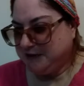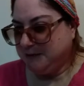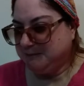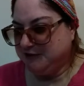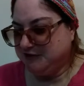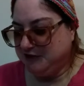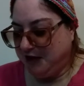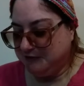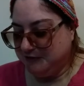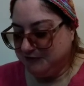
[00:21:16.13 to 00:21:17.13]
up the
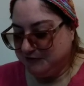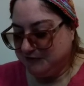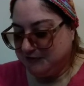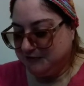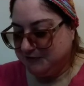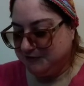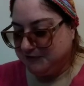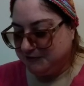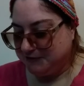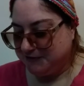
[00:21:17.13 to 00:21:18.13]
sadness and the
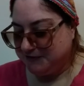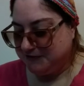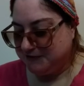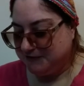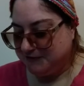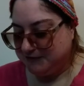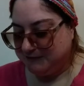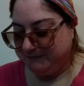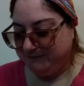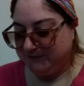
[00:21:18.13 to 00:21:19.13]
seriousness.
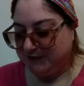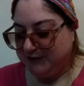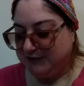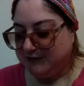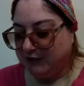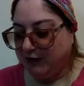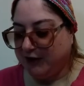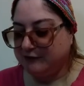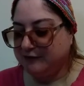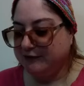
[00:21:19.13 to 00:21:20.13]
Now, I
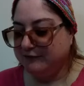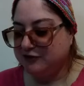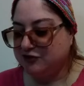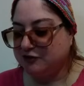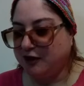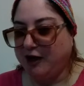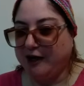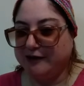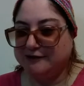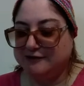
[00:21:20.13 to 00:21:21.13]
don't even
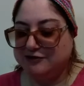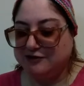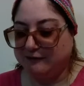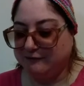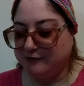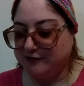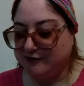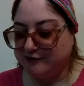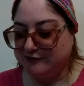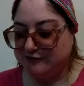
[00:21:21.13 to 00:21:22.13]
try to shuffle
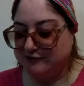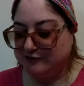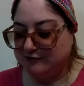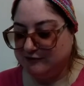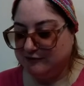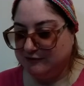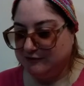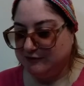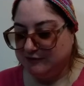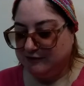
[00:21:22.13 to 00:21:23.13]
these.
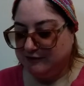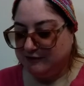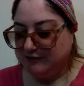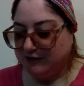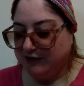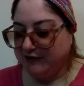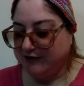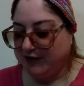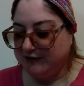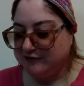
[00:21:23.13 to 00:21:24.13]
Like,
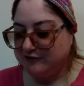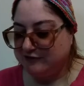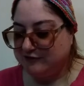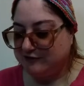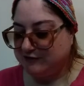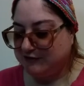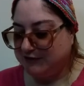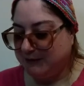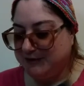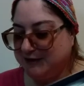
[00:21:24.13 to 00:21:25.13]
I
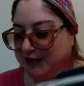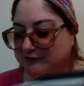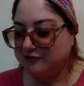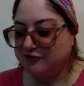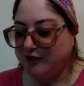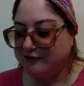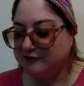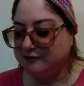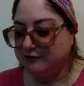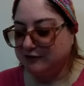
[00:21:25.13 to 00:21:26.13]
don't try to
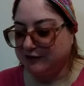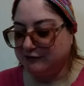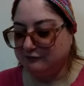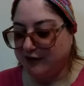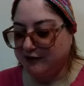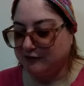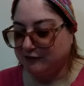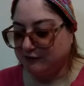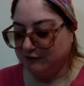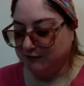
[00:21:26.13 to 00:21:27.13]
do it like
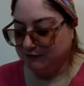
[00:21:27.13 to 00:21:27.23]
regular.